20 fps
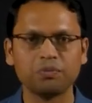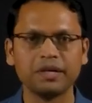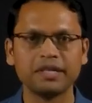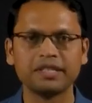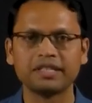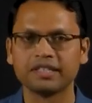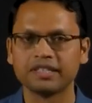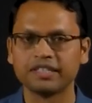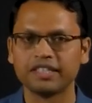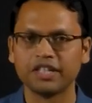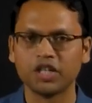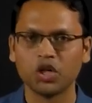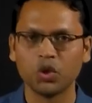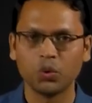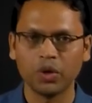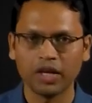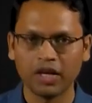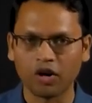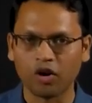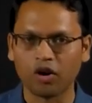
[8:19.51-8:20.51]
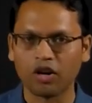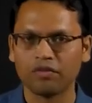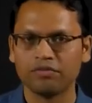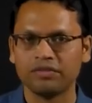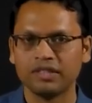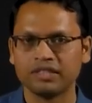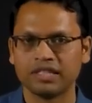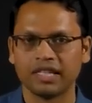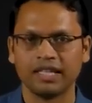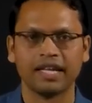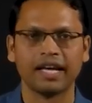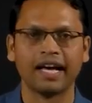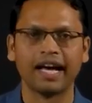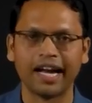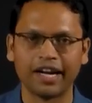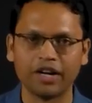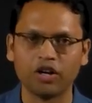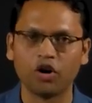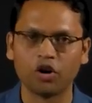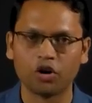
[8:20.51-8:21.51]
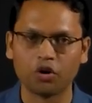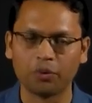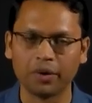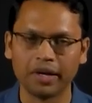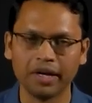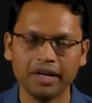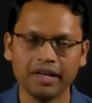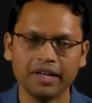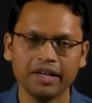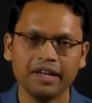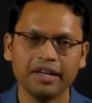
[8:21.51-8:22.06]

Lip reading: better than doing all of this in an ad hoc way.